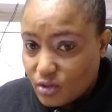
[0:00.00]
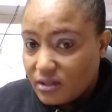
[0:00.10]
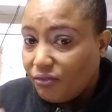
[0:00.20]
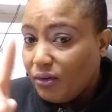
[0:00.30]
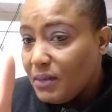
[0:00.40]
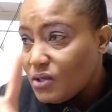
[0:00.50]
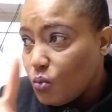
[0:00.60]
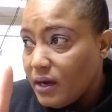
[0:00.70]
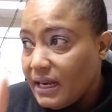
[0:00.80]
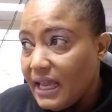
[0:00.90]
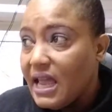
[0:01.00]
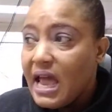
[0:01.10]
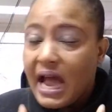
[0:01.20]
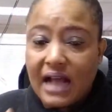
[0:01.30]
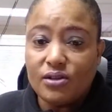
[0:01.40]
Because if you miss 1 day
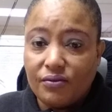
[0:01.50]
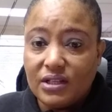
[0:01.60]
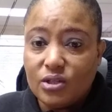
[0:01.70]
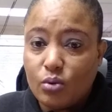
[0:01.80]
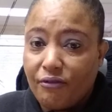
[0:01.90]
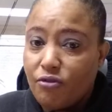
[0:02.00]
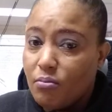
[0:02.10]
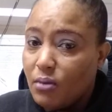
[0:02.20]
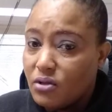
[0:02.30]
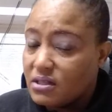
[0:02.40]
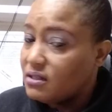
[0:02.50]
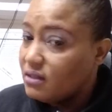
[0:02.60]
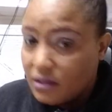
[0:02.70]
out of these 12 full months,